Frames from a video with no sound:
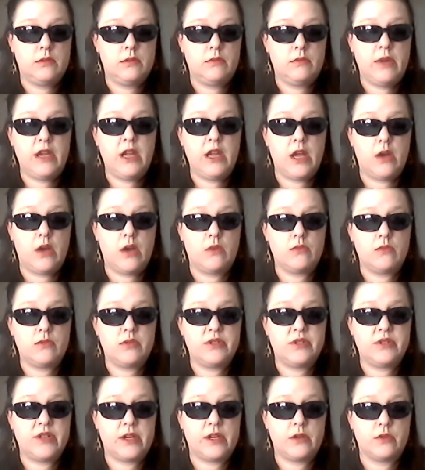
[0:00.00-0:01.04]
Radio
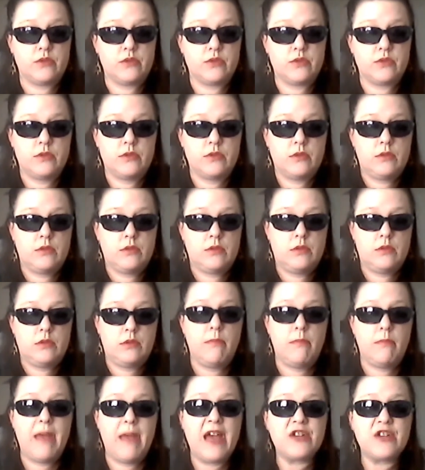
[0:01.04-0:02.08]
signals.
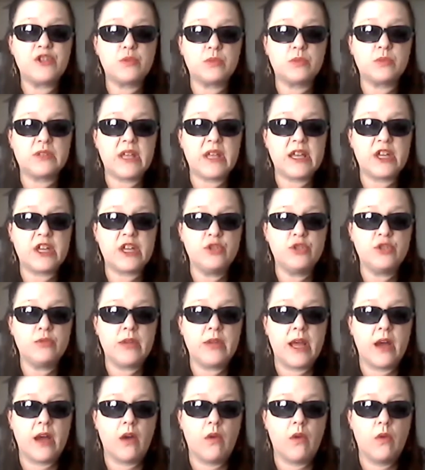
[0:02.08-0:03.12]
Imagine what they can do
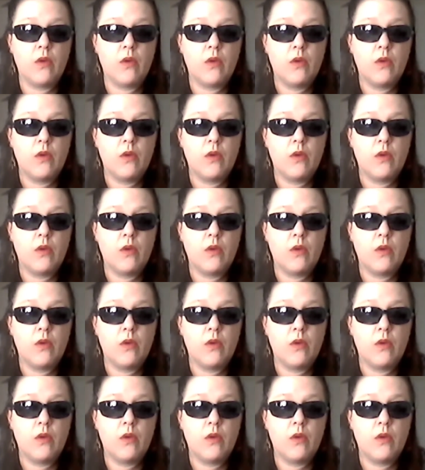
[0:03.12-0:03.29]
now.